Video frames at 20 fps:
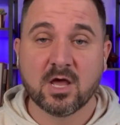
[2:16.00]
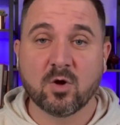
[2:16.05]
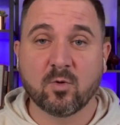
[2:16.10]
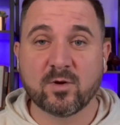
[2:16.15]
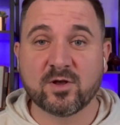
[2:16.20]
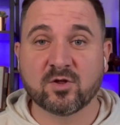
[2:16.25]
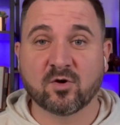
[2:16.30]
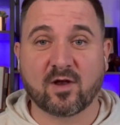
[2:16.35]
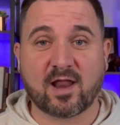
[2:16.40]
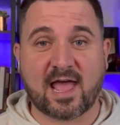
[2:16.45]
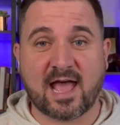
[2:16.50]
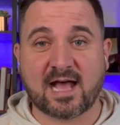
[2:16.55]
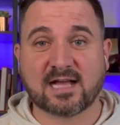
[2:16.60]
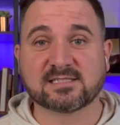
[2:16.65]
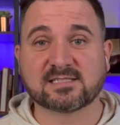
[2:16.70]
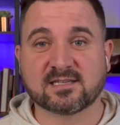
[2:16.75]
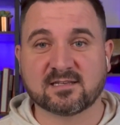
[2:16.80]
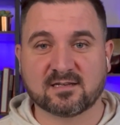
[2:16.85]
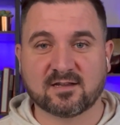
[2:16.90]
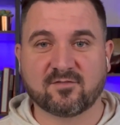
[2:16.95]
We don't
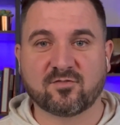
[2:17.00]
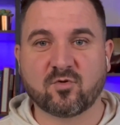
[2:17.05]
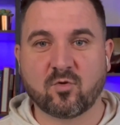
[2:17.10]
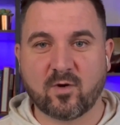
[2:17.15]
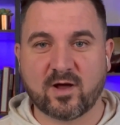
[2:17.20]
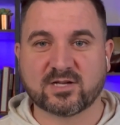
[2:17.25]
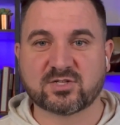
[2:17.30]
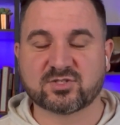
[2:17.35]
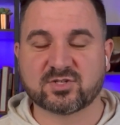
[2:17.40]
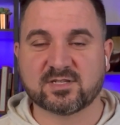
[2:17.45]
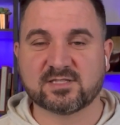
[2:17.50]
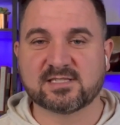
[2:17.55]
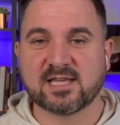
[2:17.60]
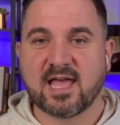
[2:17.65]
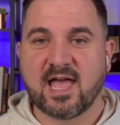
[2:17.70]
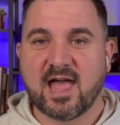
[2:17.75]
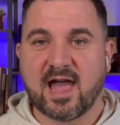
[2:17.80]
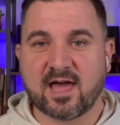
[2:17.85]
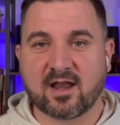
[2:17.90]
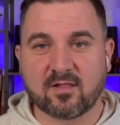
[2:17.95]
ask enough questions.
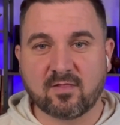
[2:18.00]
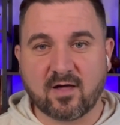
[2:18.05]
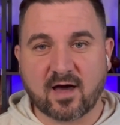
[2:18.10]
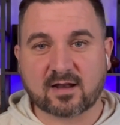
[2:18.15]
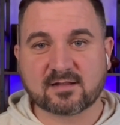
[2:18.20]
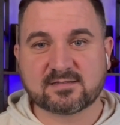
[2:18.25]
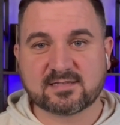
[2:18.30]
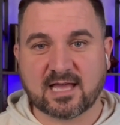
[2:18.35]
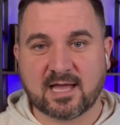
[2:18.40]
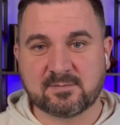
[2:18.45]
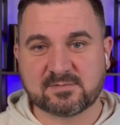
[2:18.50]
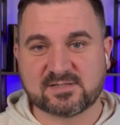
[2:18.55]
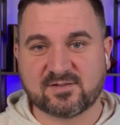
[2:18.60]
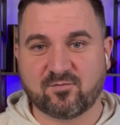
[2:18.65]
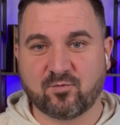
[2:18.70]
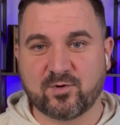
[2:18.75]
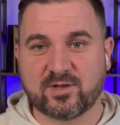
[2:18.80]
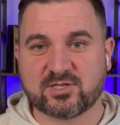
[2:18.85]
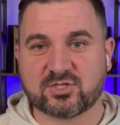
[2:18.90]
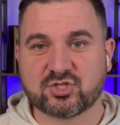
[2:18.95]
And a lot of times, if
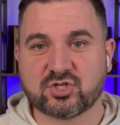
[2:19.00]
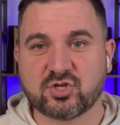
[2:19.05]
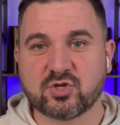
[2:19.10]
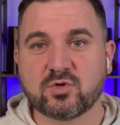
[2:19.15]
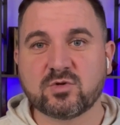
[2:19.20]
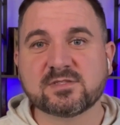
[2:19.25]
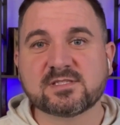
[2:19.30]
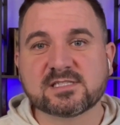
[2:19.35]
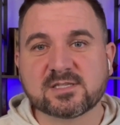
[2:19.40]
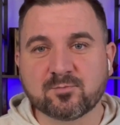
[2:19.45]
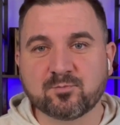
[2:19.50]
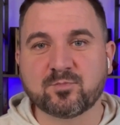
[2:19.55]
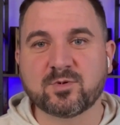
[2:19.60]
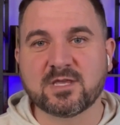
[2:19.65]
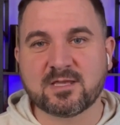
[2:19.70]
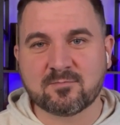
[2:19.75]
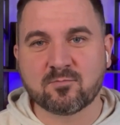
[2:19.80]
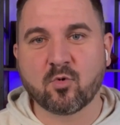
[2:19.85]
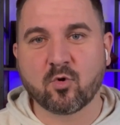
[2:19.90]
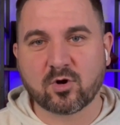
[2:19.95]
we choose to be
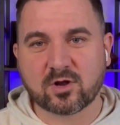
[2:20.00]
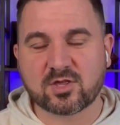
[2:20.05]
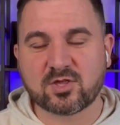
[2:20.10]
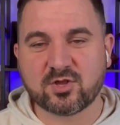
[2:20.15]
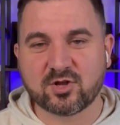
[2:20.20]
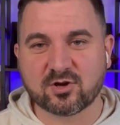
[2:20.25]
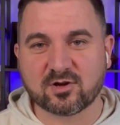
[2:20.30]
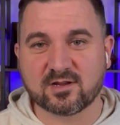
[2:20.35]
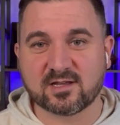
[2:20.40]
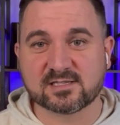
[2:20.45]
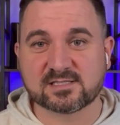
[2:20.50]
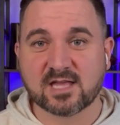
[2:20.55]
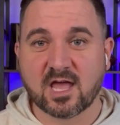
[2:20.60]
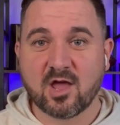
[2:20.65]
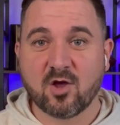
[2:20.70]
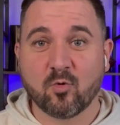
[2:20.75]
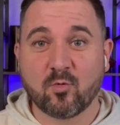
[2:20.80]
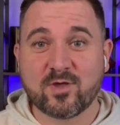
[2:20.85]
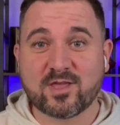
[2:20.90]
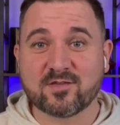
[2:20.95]
more curious,
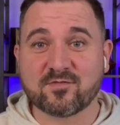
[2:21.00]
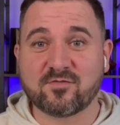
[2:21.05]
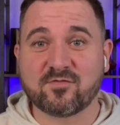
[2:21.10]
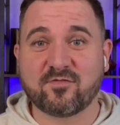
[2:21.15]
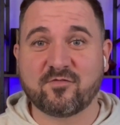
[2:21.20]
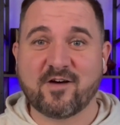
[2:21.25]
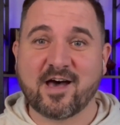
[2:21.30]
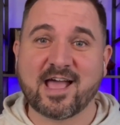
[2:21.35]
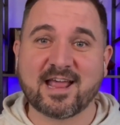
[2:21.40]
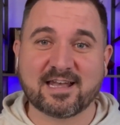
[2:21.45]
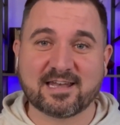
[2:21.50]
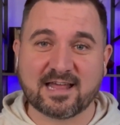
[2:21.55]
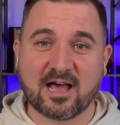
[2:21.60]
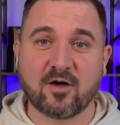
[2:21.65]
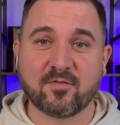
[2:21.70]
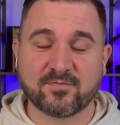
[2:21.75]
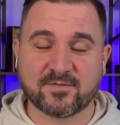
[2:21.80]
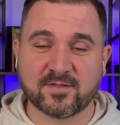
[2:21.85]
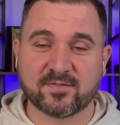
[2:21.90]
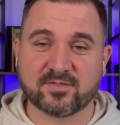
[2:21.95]
we can find
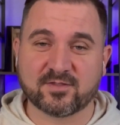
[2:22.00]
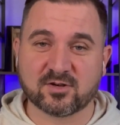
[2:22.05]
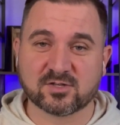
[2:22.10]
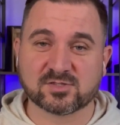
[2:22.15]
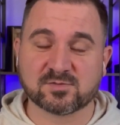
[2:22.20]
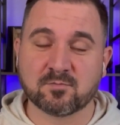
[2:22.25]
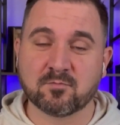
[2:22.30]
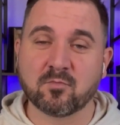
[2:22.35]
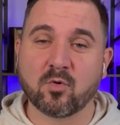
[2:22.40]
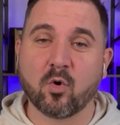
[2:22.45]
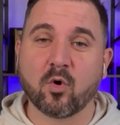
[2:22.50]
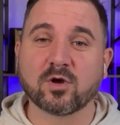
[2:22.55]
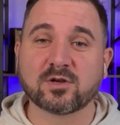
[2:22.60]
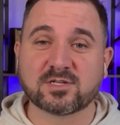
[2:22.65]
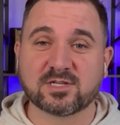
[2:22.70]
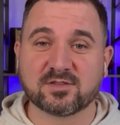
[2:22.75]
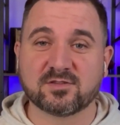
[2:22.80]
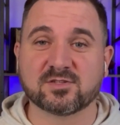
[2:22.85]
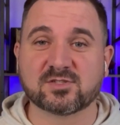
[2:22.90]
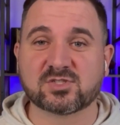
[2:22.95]
out that there's more to
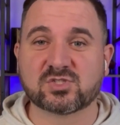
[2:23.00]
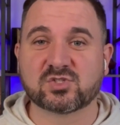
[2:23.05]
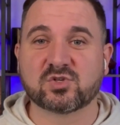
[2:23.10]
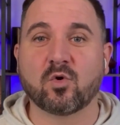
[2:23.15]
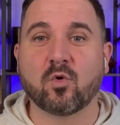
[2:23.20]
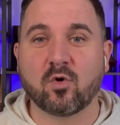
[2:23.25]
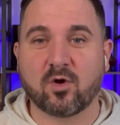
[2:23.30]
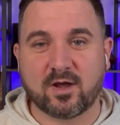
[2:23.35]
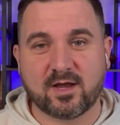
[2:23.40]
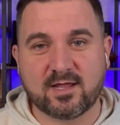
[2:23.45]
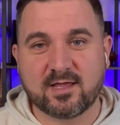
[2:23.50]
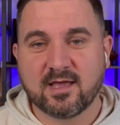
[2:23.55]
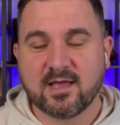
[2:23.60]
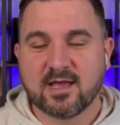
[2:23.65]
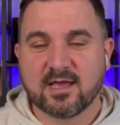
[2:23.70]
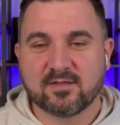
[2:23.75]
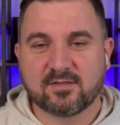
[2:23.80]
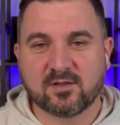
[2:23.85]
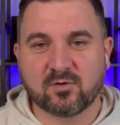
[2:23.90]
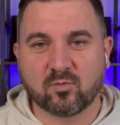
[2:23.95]
the story
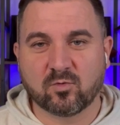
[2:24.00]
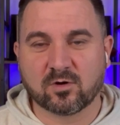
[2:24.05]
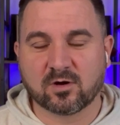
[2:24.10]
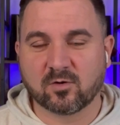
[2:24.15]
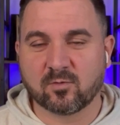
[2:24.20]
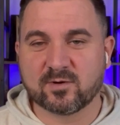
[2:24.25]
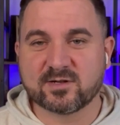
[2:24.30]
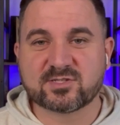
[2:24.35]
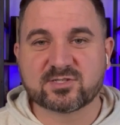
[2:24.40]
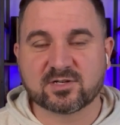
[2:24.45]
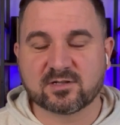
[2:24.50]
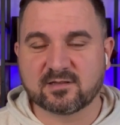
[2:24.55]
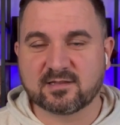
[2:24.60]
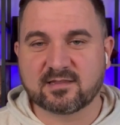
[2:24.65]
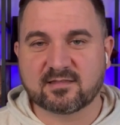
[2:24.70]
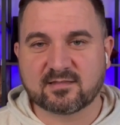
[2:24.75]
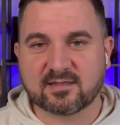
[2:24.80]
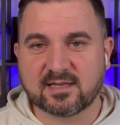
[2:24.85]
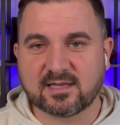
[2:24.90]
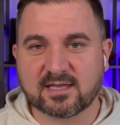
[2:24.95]
than we're originally
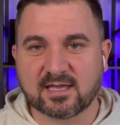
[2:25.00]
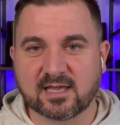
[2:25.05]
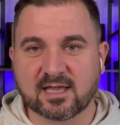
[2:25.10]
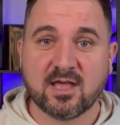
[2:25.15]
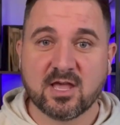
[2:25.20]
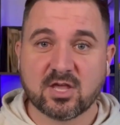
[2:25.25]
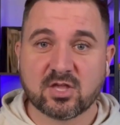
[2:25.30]
thinking.